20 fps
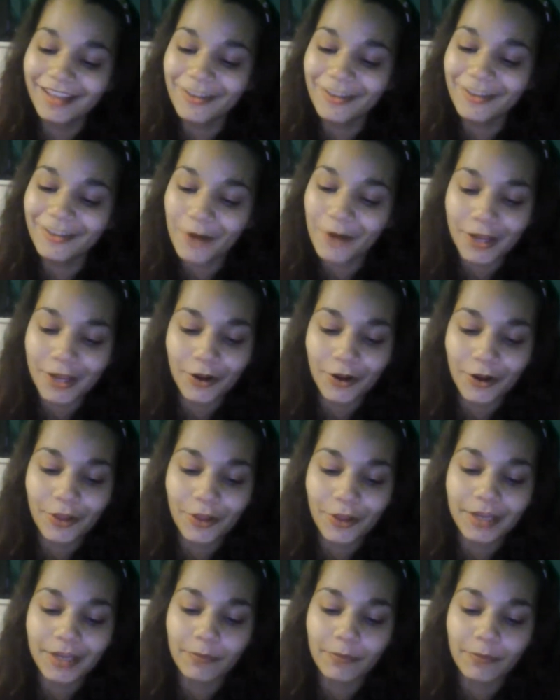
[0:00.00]
the cruddy girl
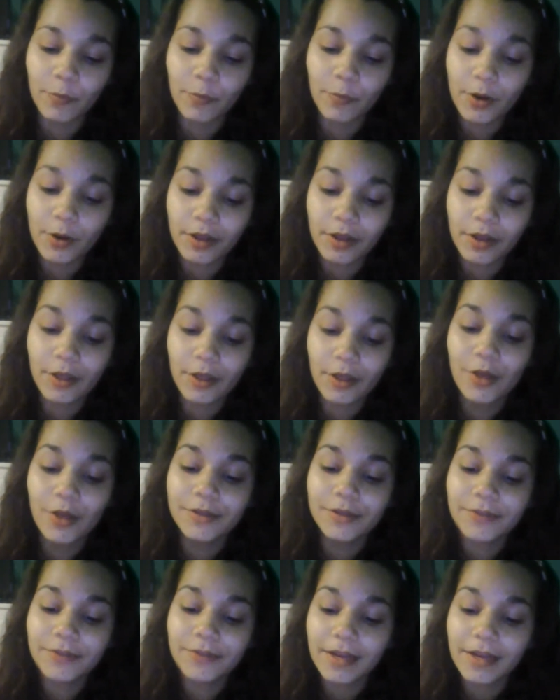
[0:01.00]
named Roberta
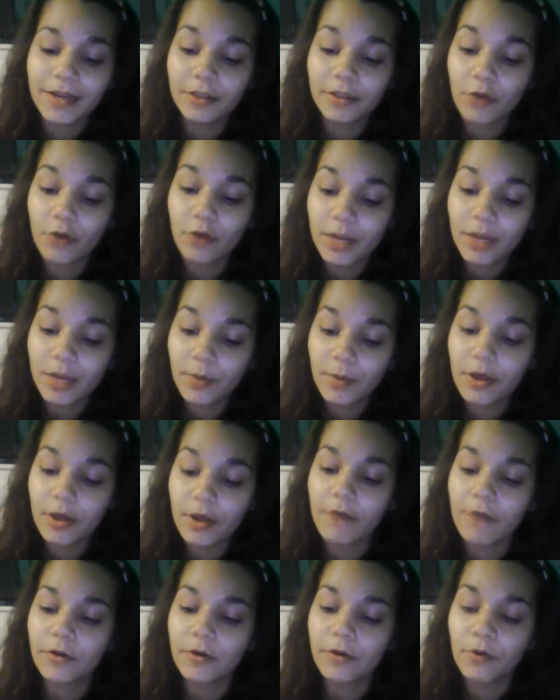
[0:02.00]
was writing the cruddy book
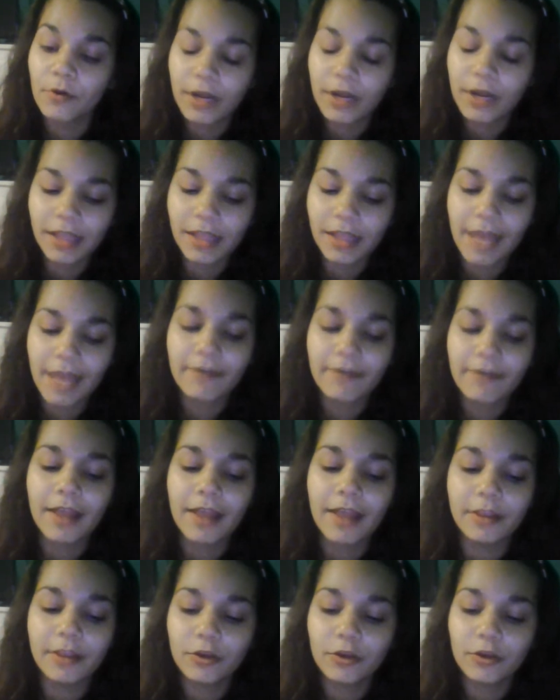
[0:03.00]
of her cruddy life, and
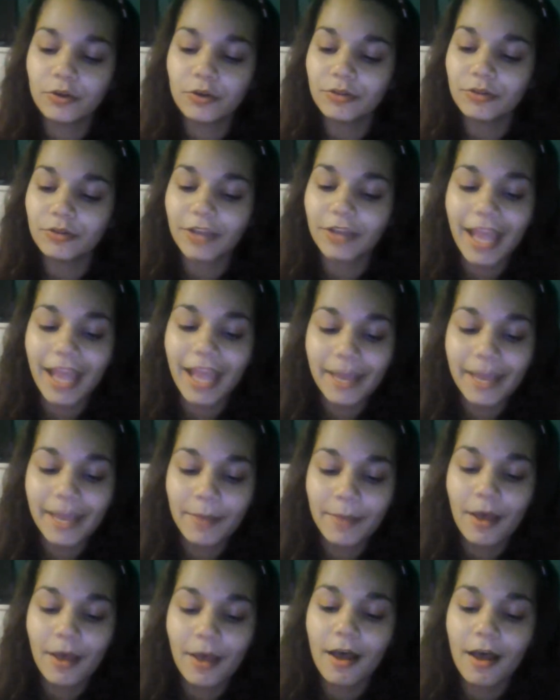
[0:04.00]
the name
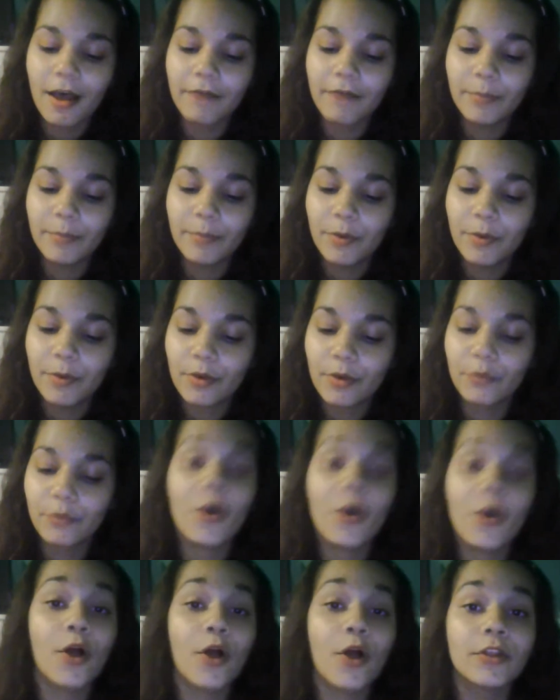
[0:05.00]
of the book was
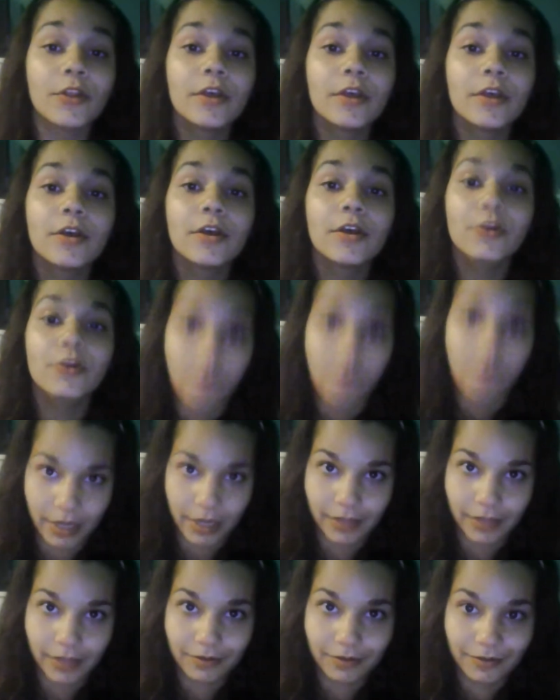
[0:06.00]
called
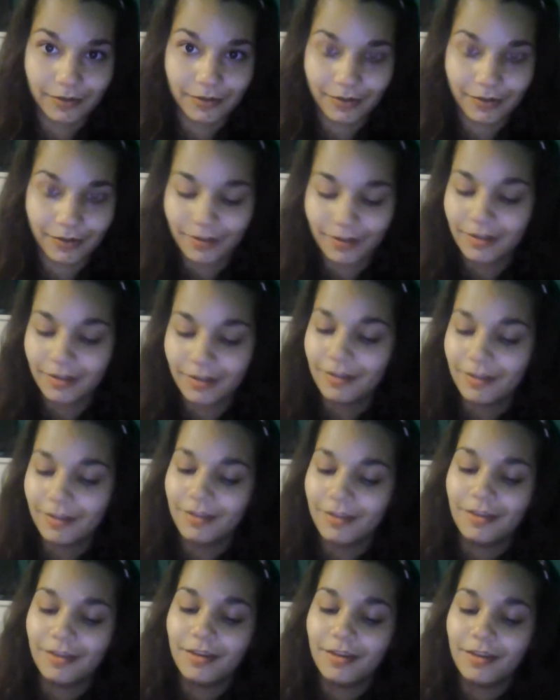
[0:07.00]
Cruddy.
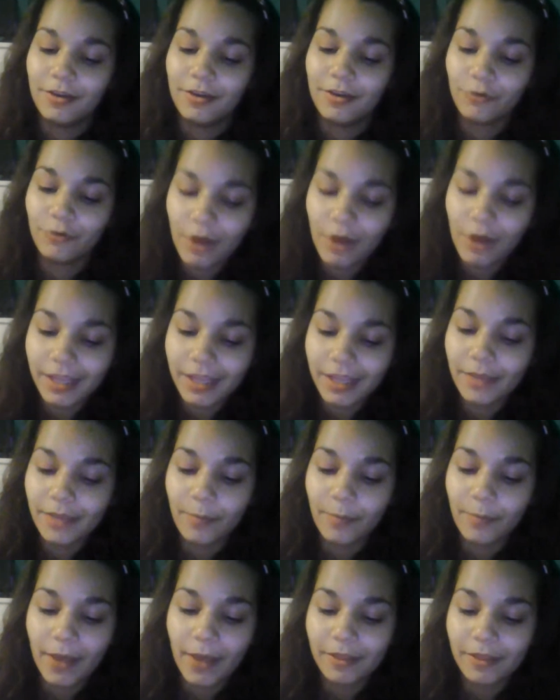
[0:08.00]
Cruddy
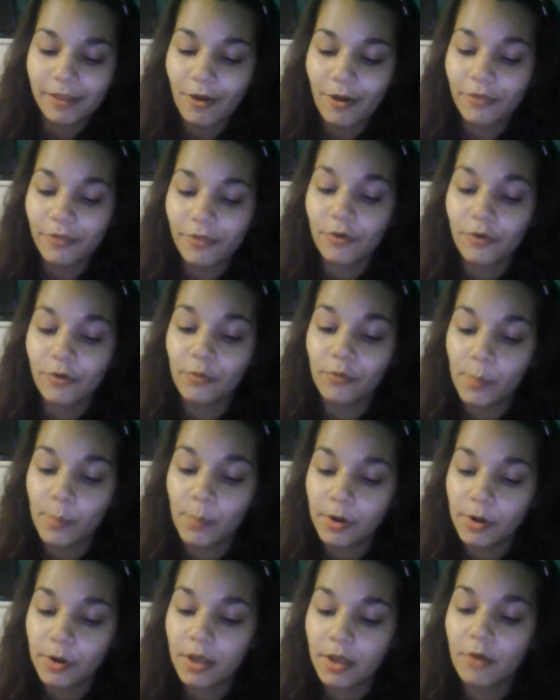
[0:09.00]
by the author
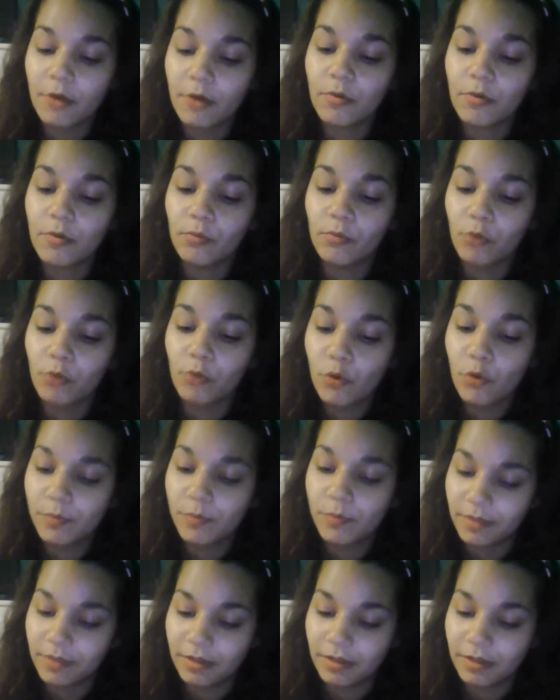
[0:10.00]
Roberta
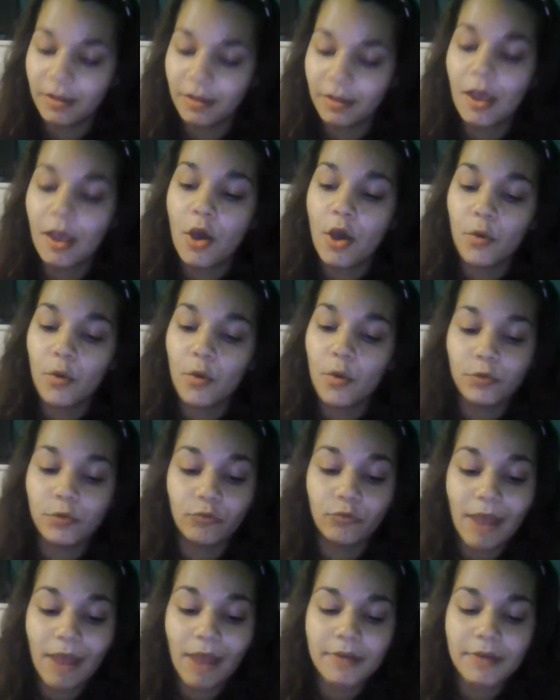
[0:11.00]
Rohbeson, who was
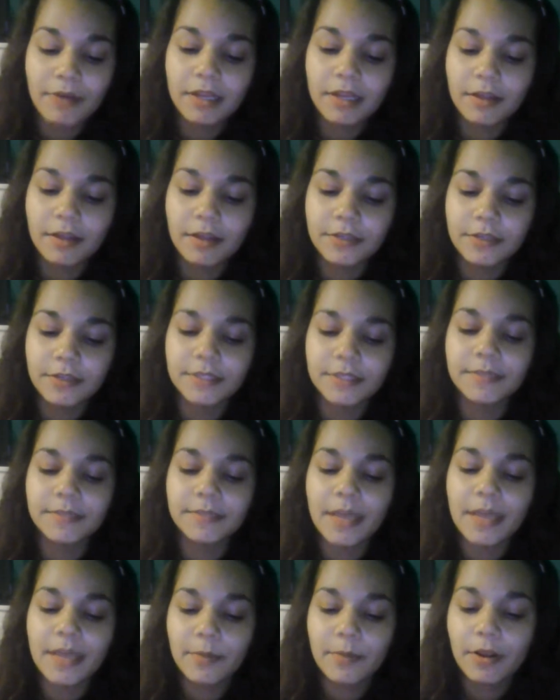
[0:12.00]
grounded until
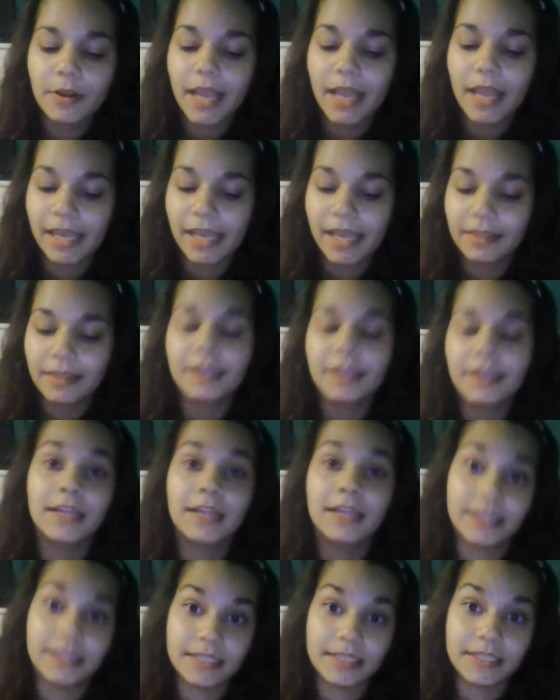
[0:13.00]
September 8,
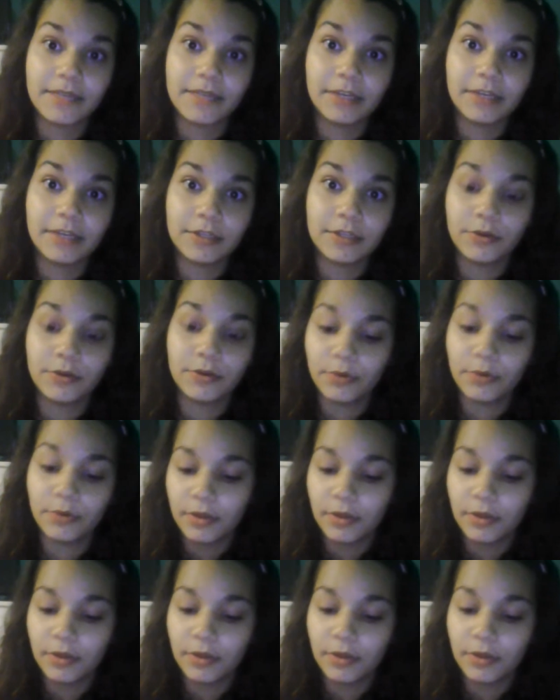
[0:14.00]
1972,